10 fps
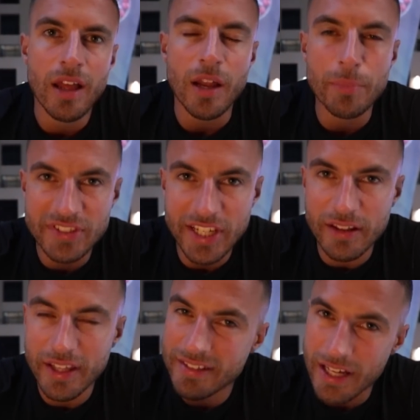And
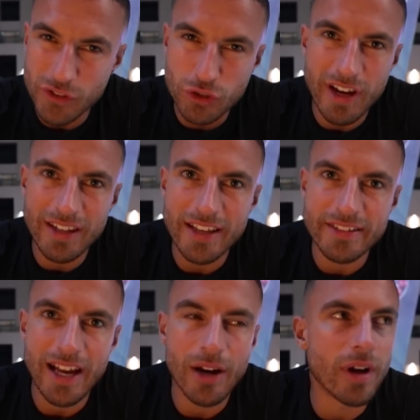particularly because I've just trained
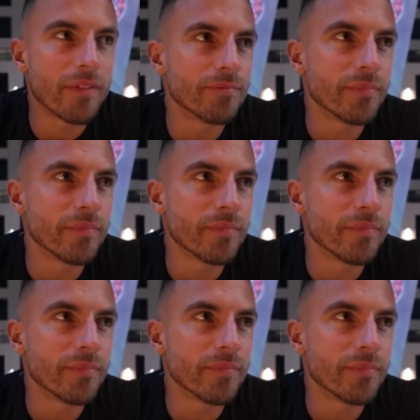legs now,